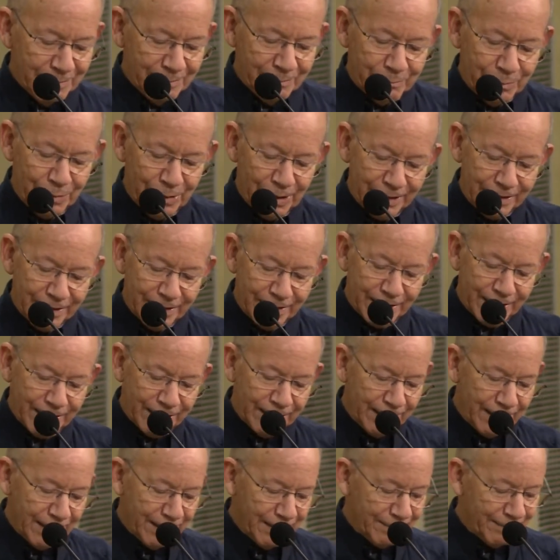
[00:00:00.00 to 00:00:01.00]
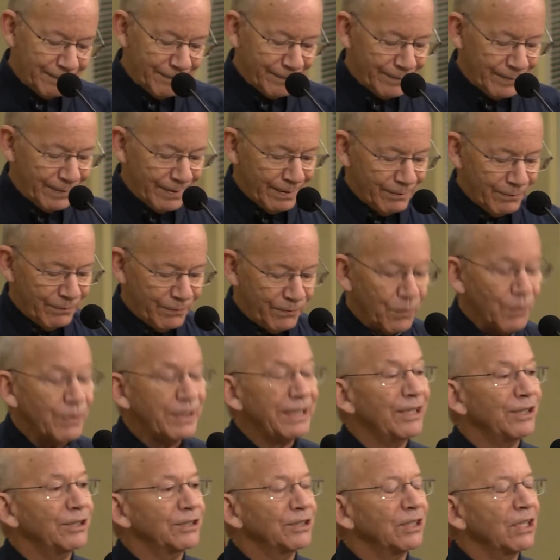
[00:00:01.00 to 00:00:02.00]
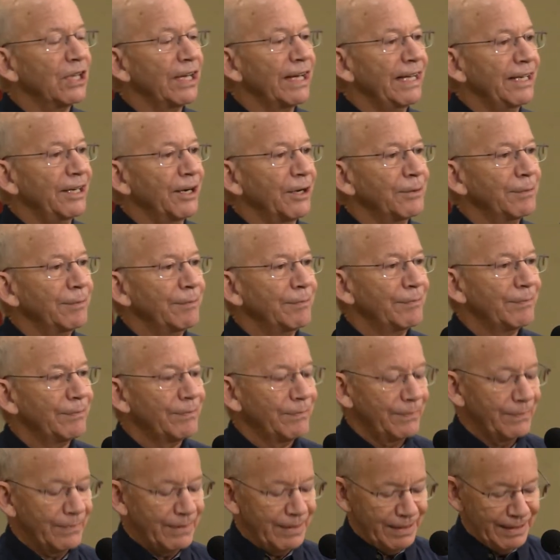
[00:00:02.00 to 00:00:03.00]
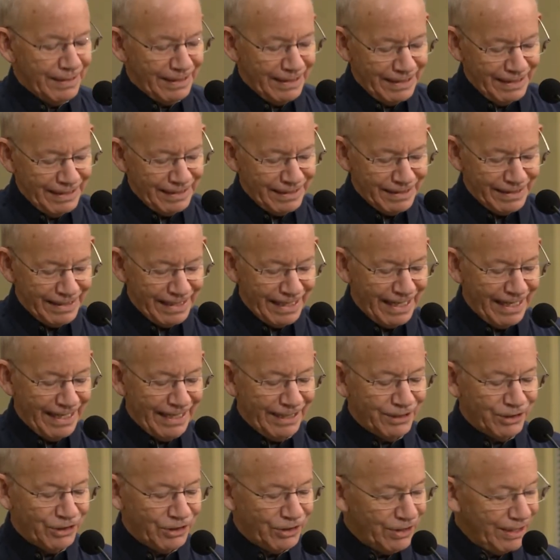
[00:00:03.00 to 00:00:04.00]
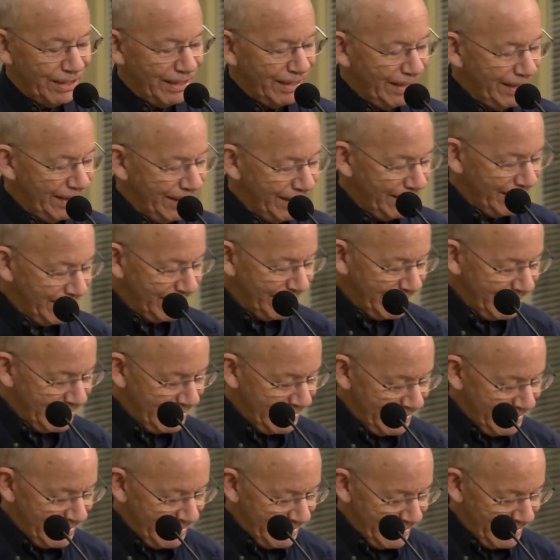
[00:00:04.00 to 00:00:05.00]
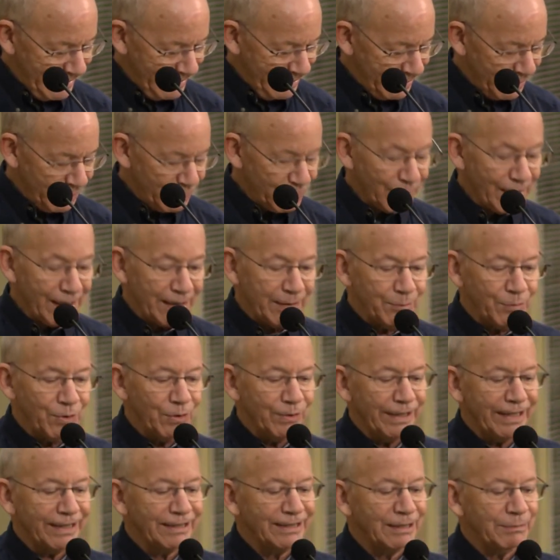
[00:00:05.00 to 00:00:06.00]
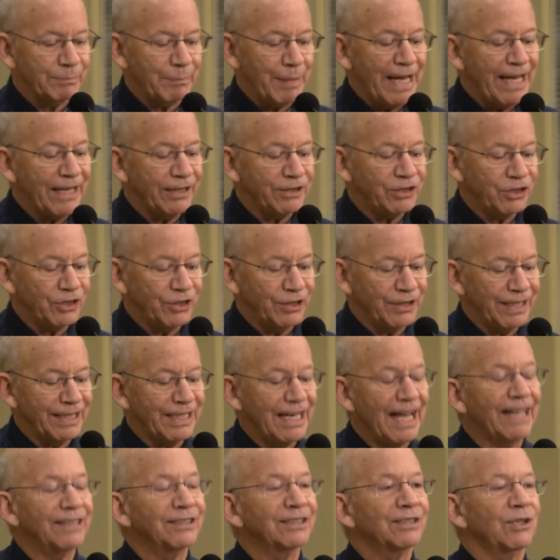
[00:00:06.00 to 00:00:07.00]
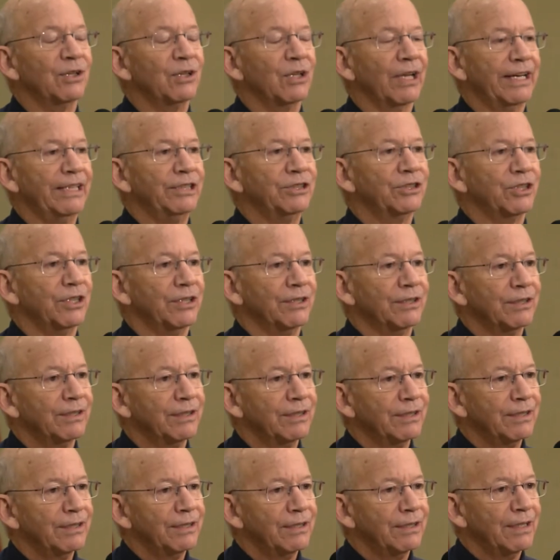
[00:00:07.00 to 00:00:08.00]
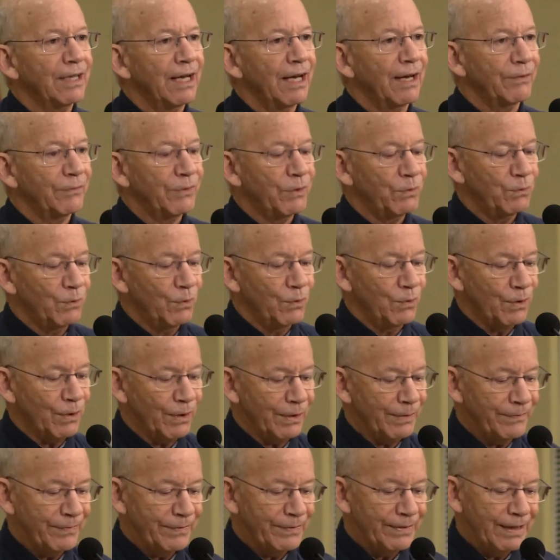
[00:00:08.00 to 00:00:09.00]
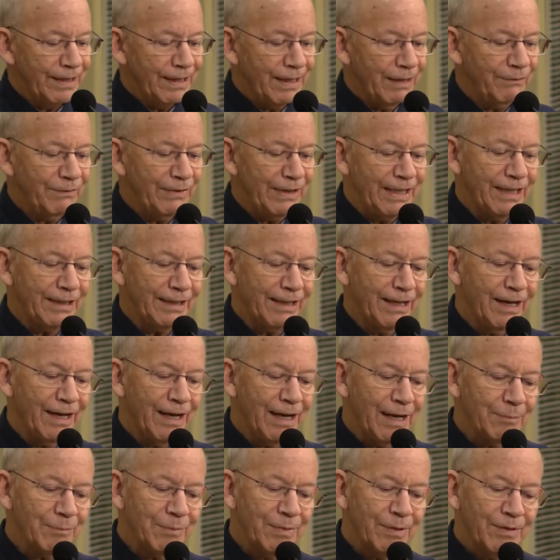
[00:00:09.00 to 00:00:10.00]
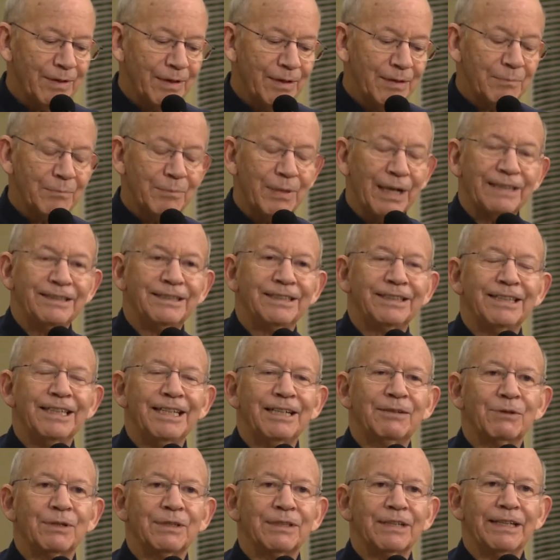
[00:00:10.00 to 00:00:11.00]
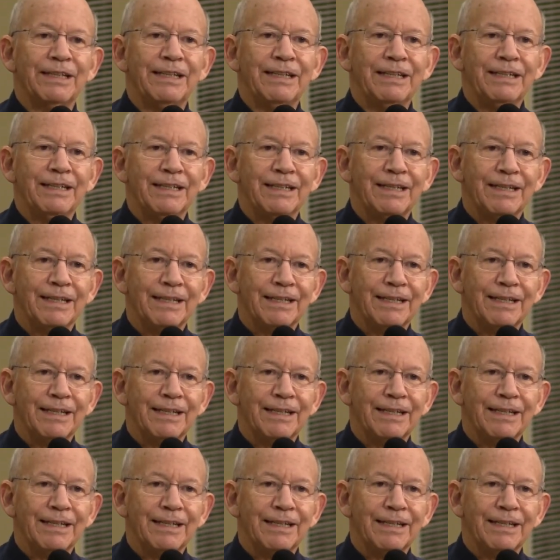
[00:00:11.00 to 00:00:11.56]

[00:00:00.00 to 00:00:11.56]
But 4 years later, he engaged in an incredible expansion and escalation of the war in Vietnam by secretly